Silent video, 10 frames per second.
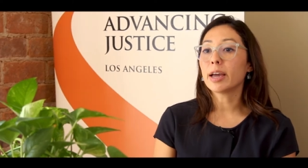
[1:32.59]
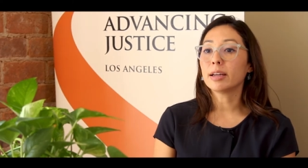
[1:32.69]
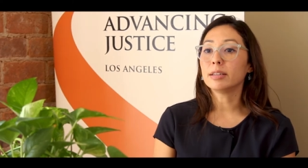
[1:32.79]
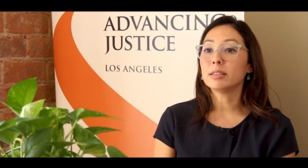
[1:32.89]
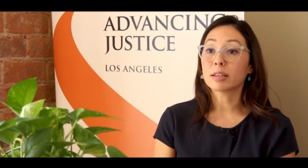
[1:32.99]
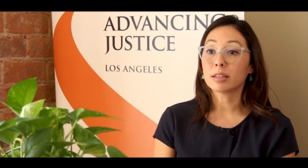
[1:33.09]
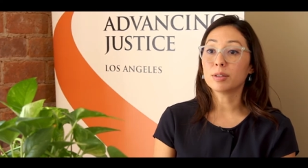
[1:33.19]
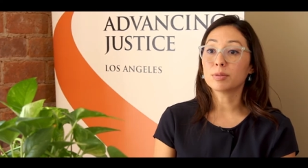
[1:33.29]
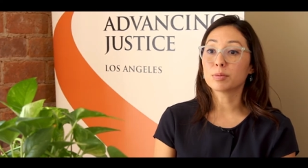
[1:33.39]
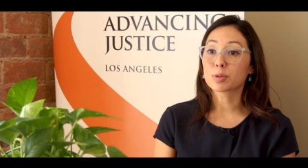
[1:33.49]
and
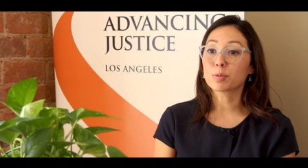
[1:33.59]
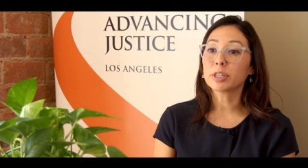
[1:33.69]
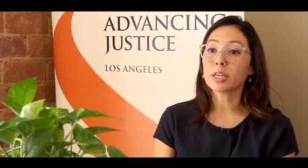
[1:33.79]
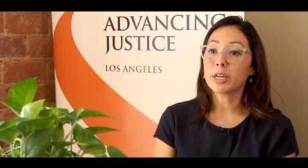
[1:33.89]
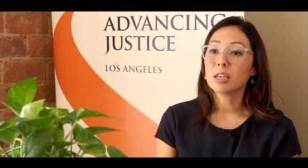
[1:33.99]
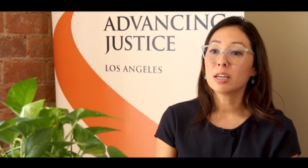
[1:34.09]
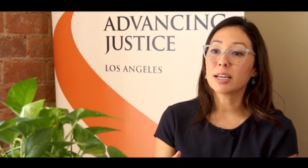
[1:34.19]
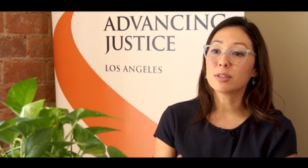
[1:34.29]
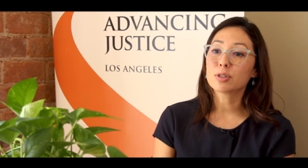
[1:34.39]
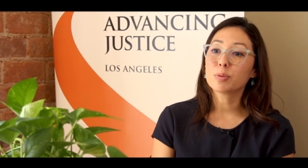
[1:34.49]
nothing was working.
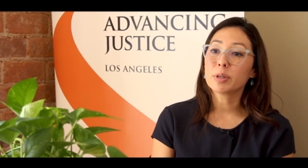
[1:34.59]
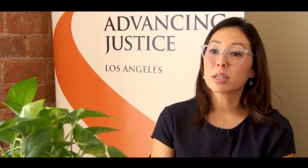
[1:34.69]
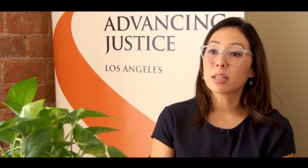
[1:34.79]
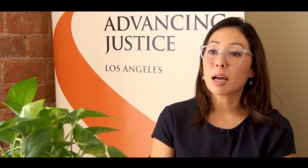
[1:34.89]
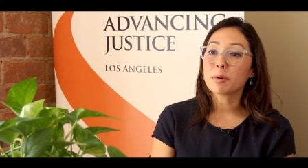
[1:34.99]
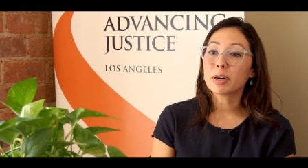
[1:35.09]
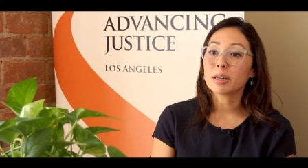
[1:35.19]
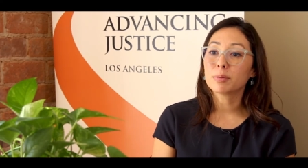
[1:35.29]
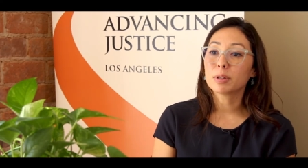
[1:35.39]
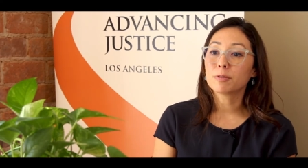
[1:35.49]
And so we
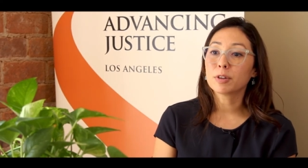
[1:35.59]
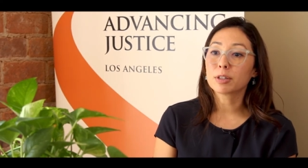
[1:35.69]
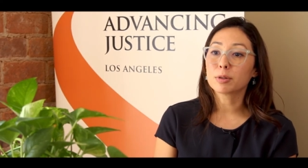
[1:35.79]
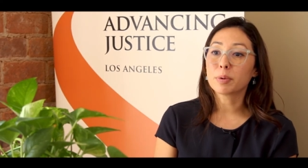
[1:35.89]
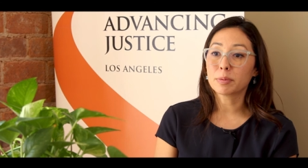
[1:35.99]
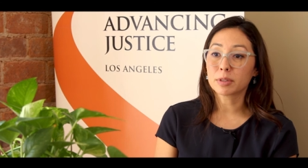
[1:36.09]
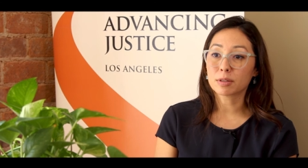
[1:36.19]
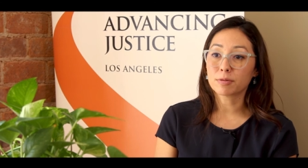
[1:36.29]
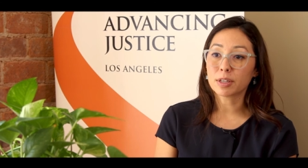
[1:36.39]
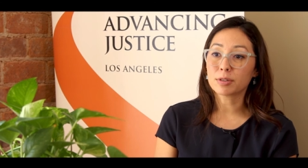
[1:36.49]
collaborated with the Federal Public
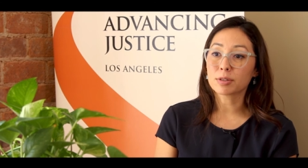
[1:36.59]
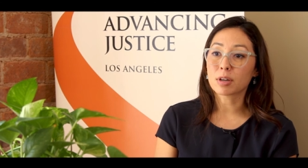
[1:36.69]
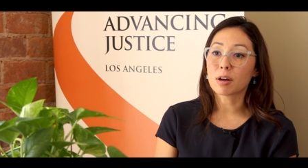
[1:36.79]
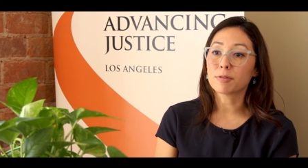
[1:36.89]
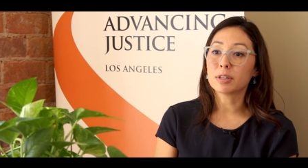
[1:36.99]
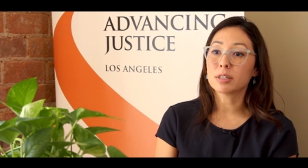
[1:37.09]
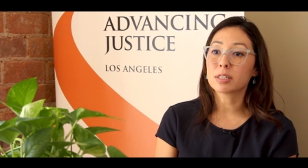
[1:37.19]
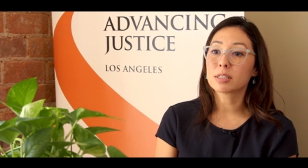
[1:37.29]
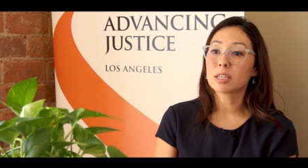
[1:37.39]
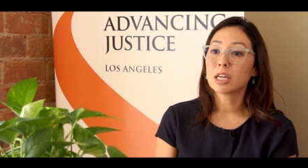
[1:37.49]
Defender's
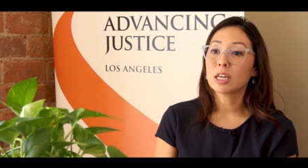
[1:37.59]
Office.